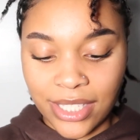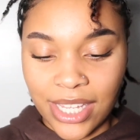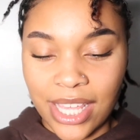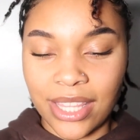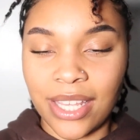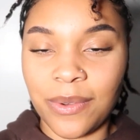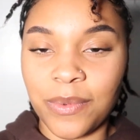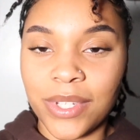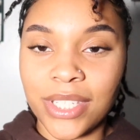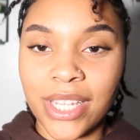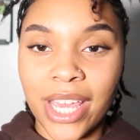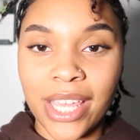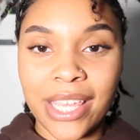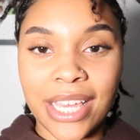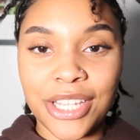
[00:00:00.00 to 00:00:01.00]
and then once
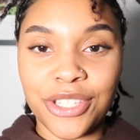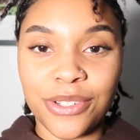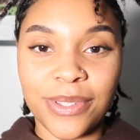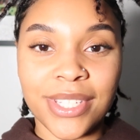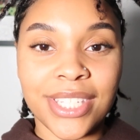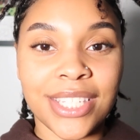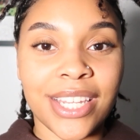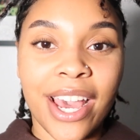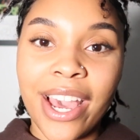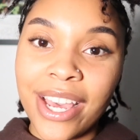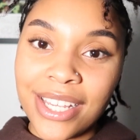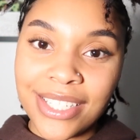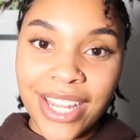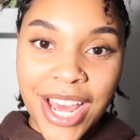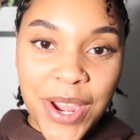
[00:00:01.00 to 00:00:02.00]
I get to the
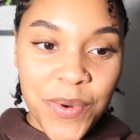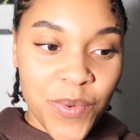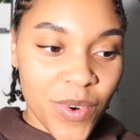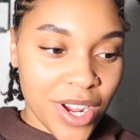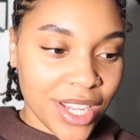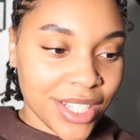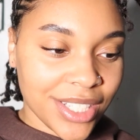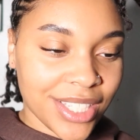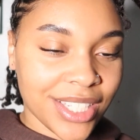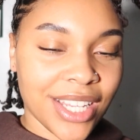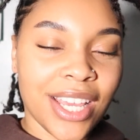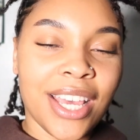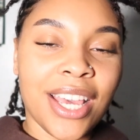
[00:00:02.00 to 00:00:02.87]
size that I want,